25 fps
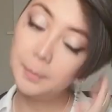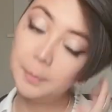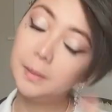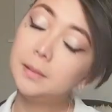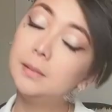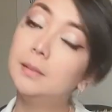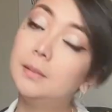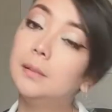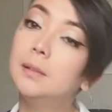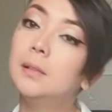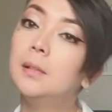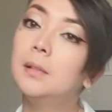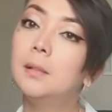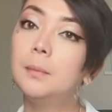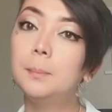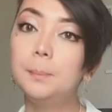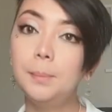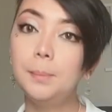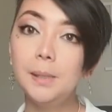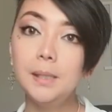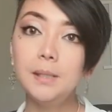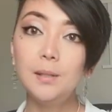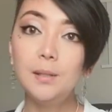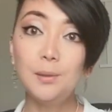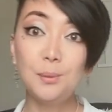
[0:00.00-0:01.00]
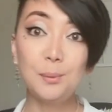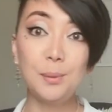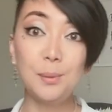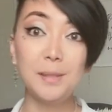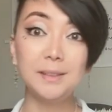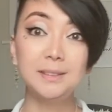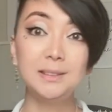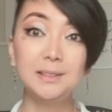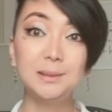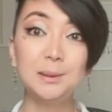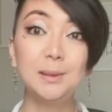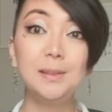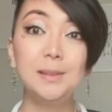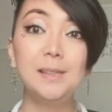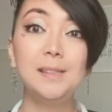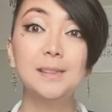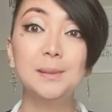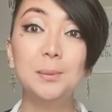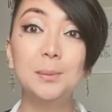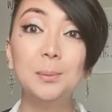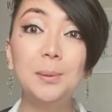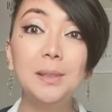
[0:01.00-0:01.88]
But the big question is,